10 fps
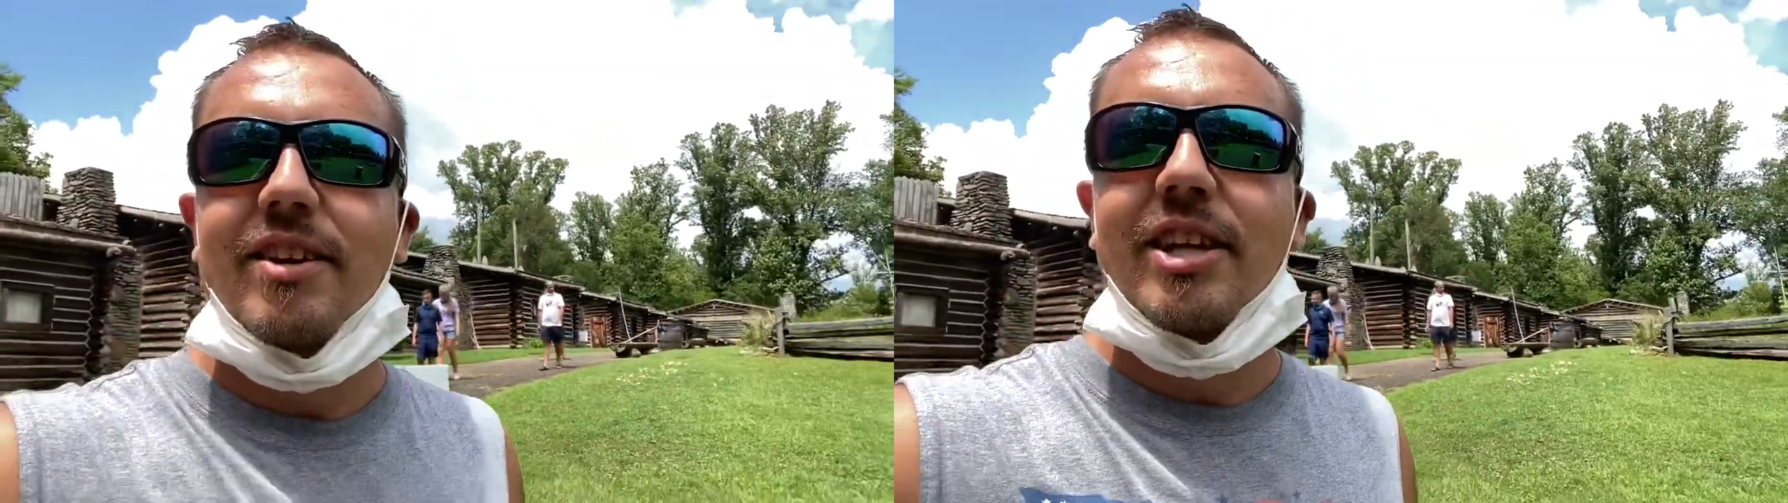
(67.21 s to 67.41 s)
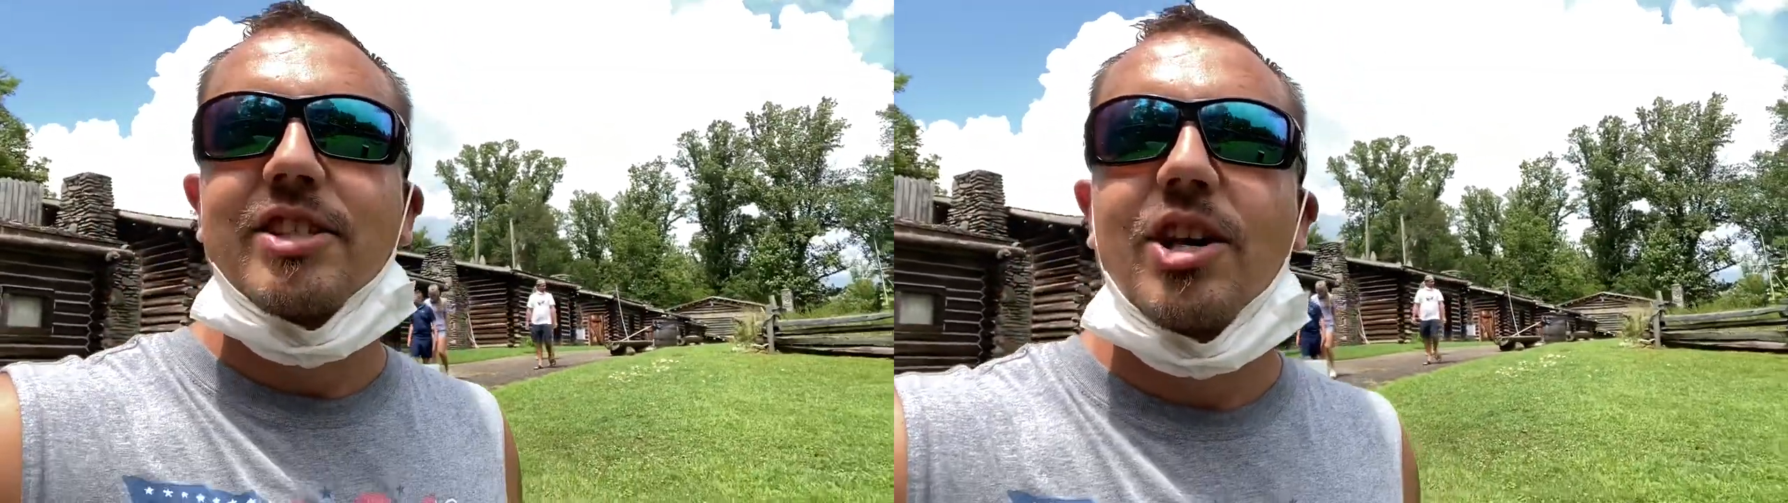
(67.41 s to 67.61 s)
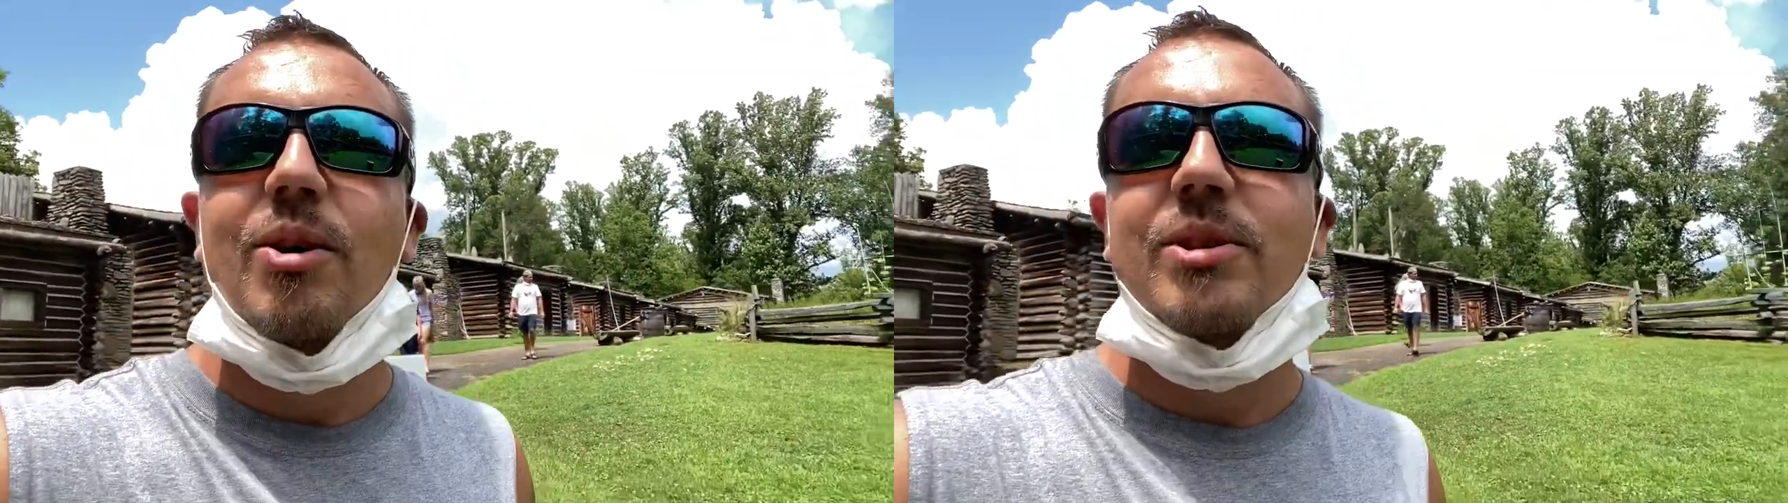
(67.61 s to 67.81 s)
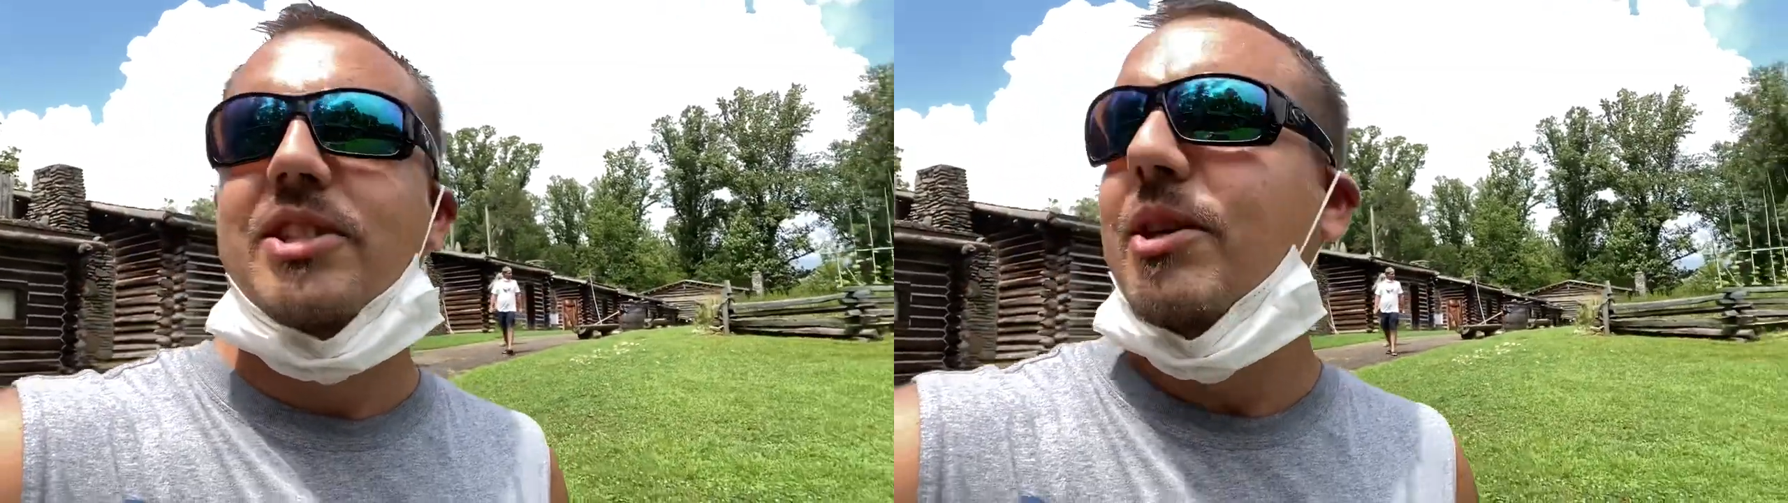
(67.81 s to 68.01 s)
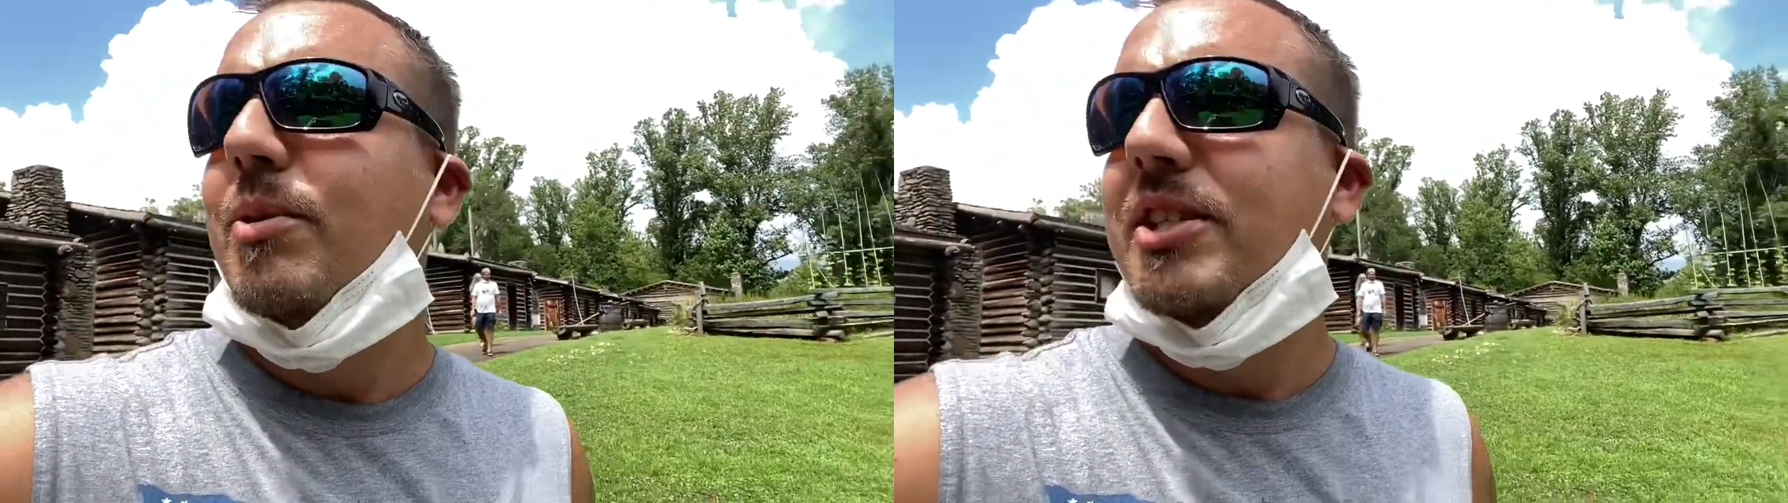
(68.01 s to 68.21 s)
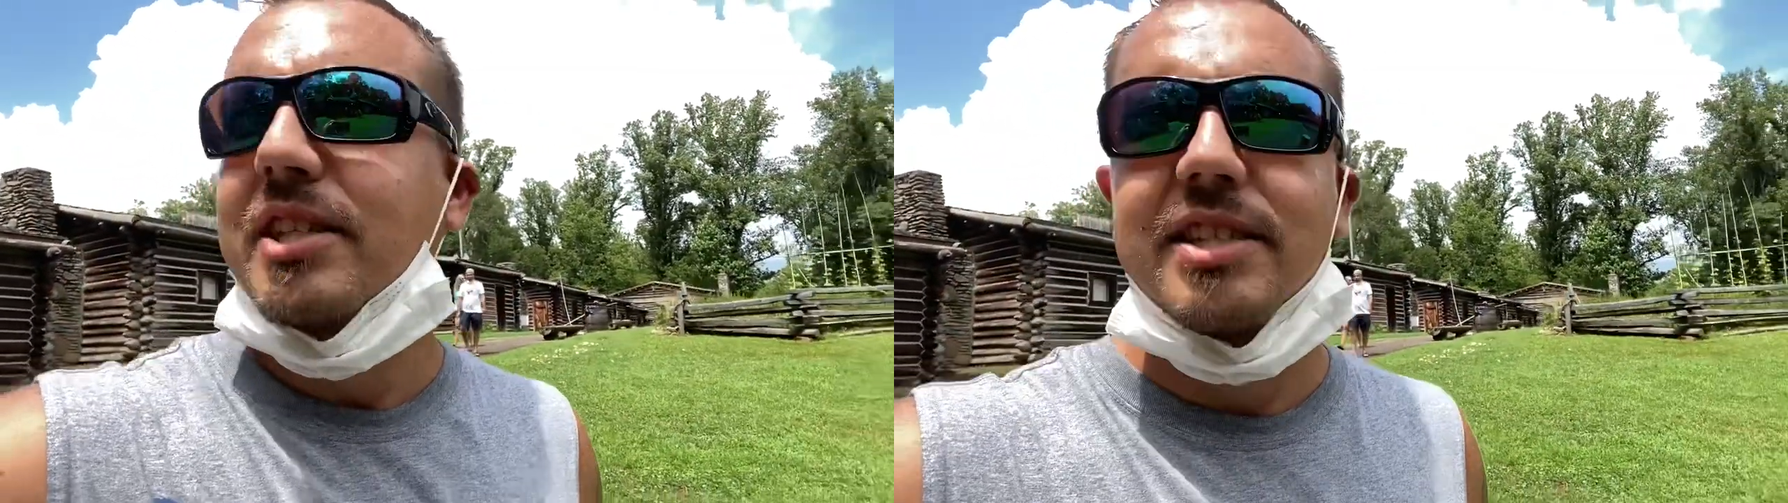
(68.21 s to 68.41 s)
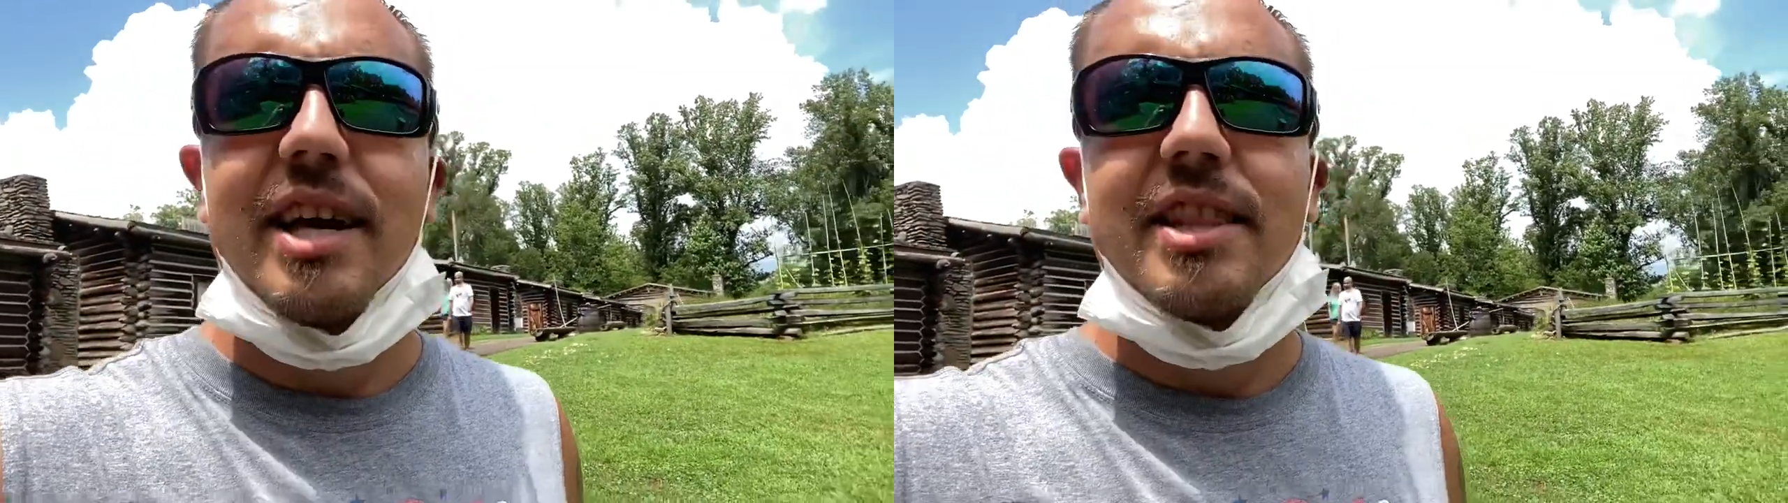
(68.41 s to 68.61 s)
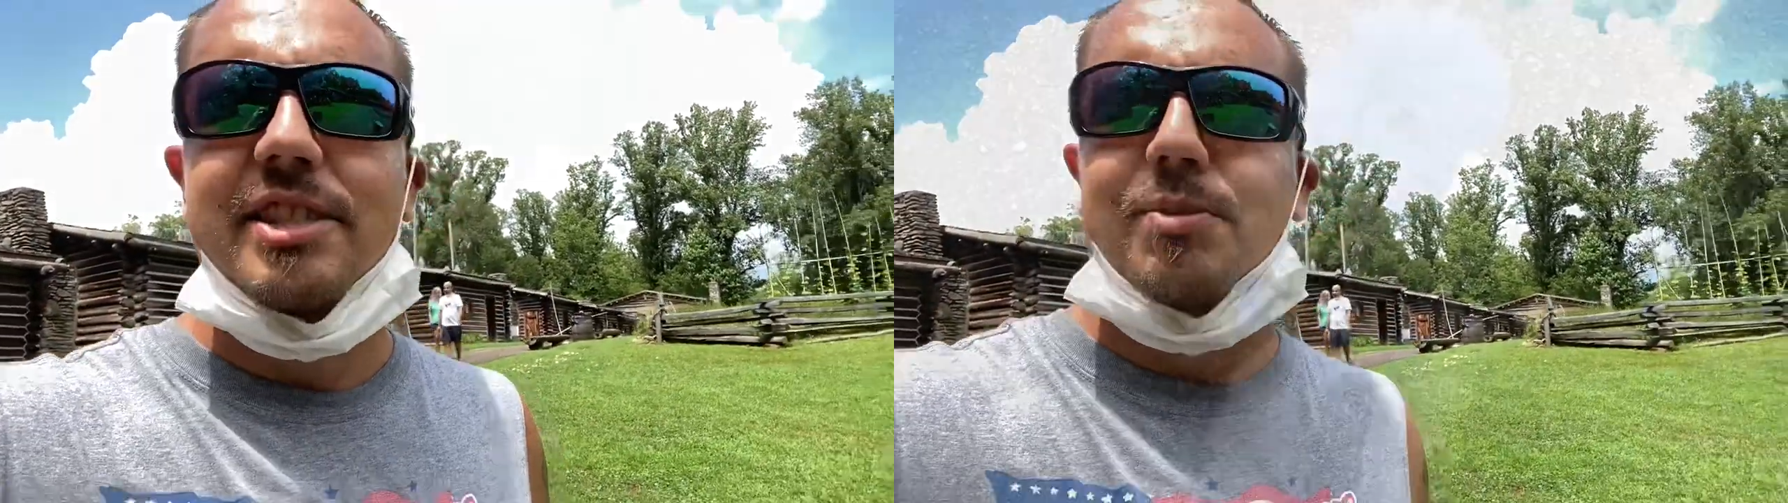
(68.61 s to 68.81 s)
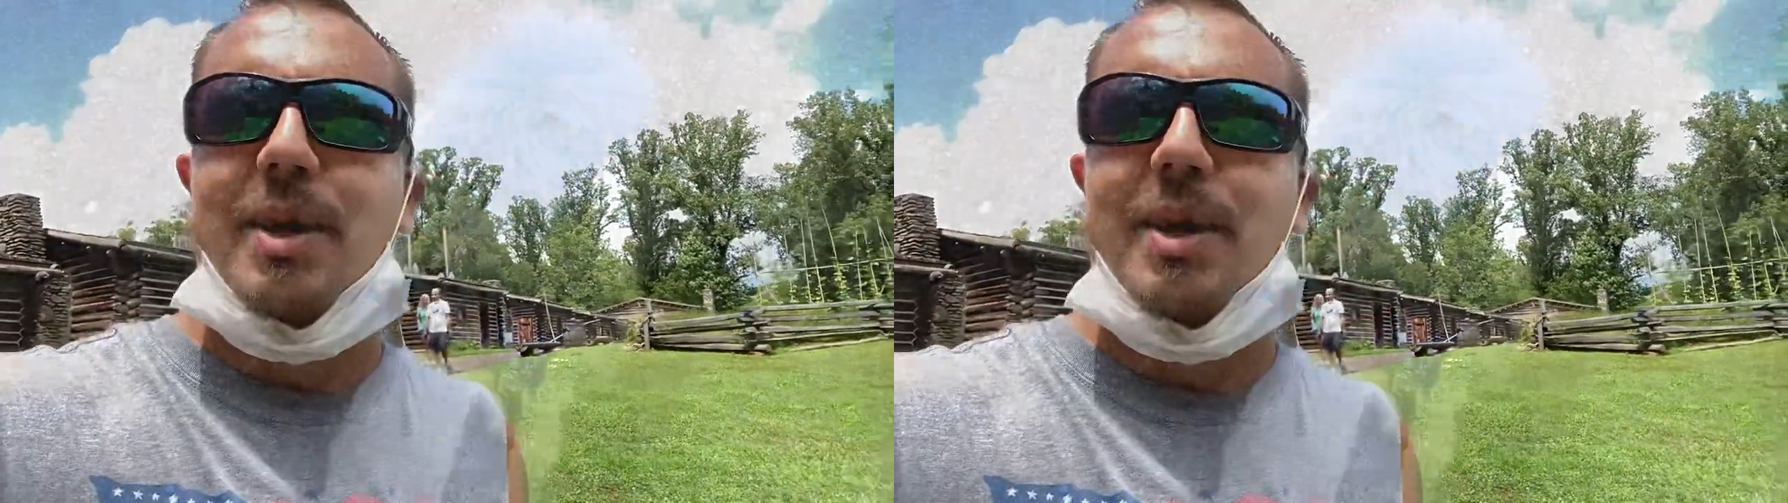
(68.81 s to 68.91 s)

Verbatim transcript: Let's go and see what's inside this one,